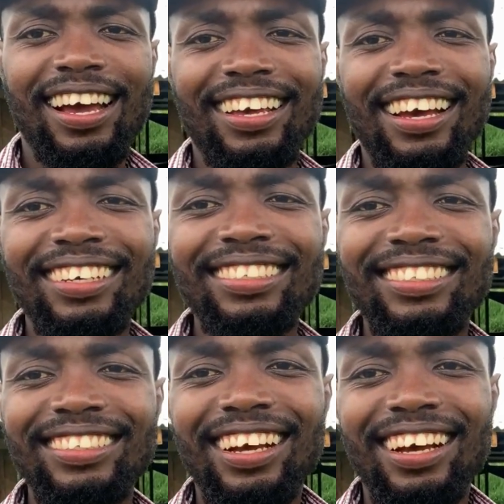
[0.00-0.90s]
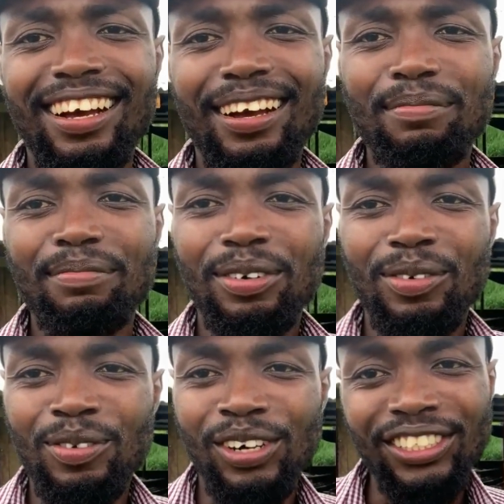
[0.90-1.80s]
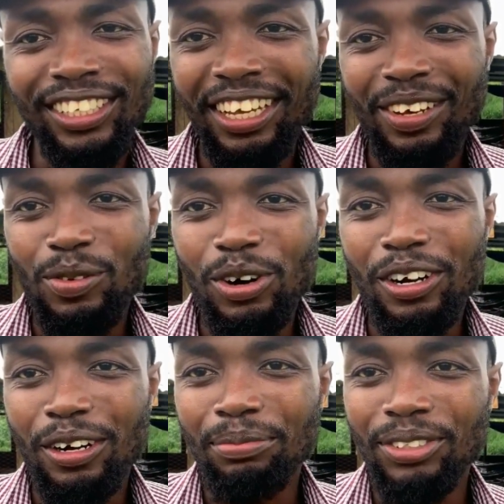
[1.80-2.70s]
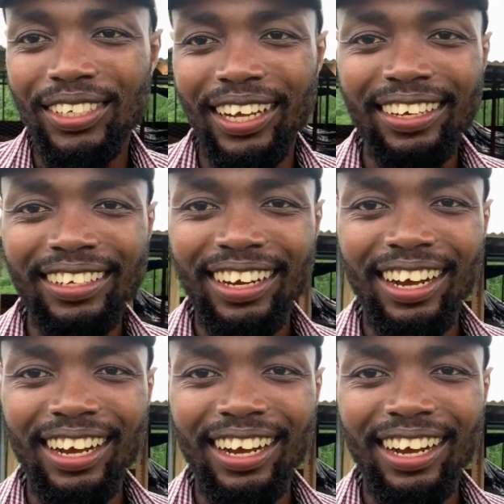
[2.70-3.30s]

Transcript: Hi guys, once again welcome today.